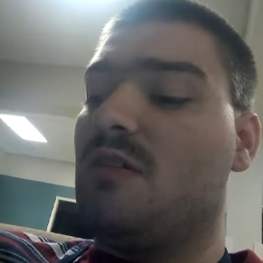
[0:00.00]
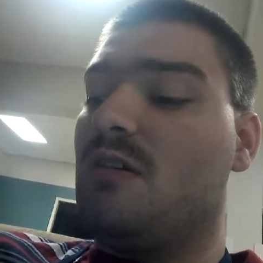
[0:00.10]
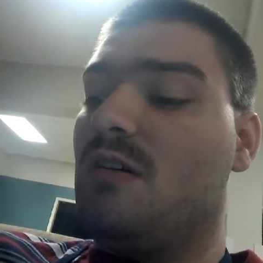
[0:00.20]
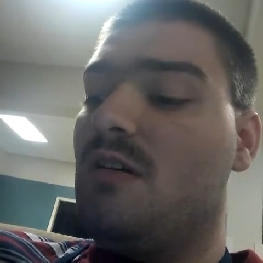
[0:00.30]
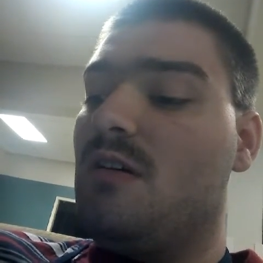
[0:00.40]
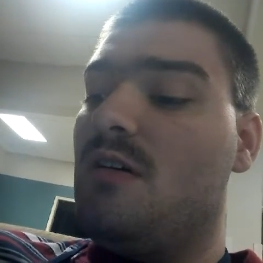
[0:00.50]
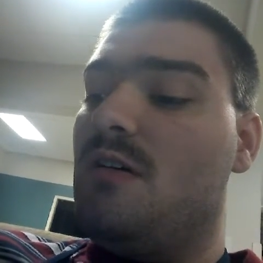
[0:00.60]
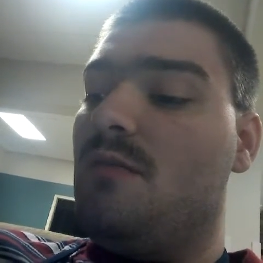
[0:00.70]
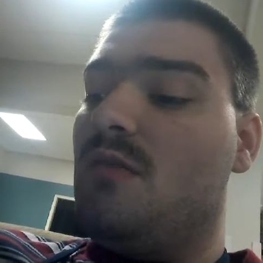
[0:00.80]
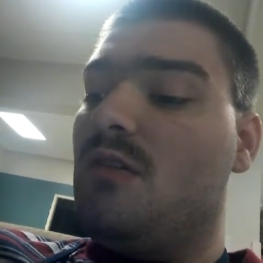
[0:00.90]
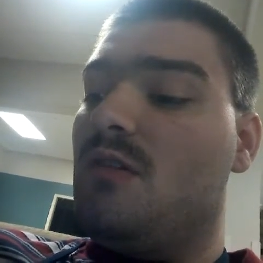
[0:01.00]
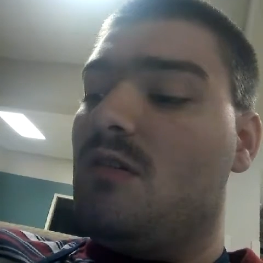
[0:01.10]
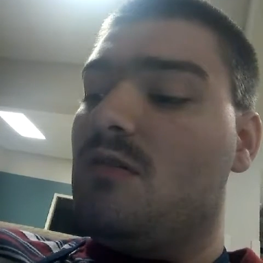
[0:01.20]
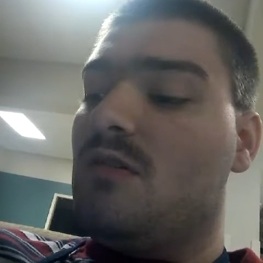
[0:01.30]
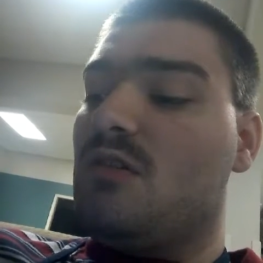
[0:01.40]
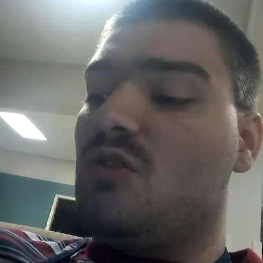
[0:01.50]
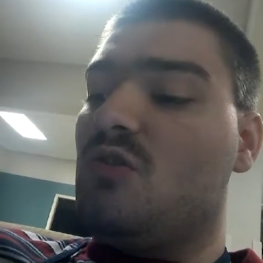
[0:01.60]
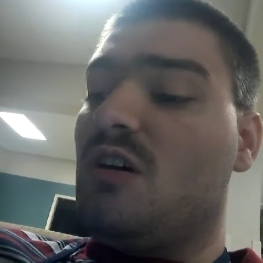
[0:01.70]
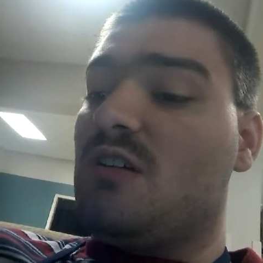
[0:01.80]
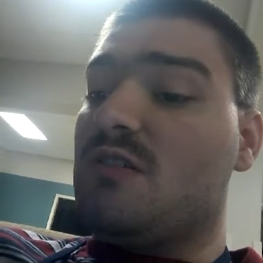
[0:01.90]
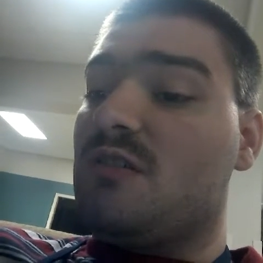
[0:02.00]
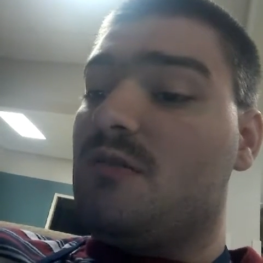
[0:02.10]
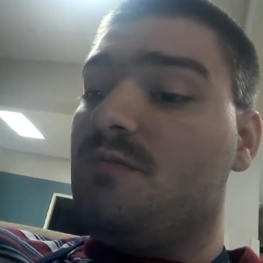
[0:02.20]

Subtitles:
The two nodded.